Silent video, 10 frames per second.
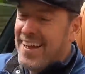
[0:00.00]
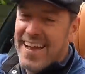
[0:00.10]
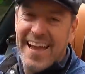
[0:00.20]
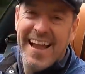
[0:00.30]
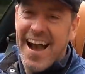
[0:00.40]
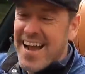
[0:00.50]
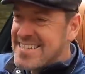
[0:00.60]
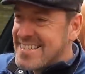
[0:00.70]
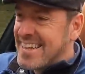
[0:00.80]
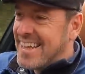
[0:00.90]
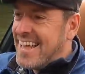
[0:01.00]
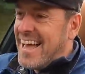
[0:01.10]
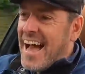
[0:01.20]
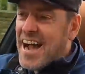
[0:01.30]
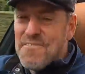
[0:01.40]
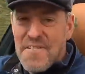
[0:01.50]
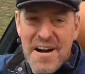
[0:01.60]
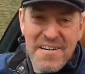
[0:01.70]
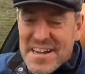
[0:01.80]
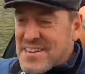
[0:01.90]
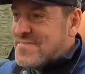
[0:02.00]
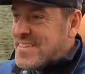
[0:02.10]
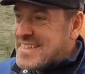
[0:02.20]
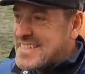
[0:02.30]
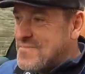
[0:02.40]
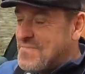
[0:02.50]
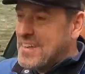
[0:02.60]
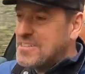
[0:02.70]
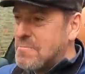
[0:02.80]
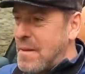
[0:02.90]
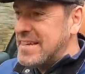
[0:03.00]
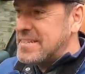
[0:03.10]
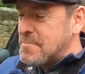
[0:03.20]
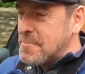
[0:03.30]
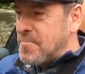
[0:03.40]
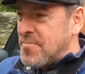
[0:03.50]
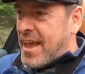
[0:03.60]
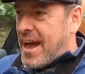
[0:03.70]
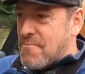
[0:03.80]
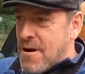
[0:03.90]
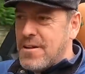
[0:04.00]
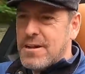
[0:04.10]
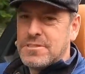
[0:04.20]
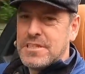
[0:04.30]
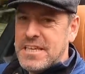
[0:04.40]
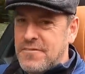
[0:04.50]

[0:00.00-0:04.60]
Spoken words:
Hey guys, and welcome to Petrol Ped, and welcome to the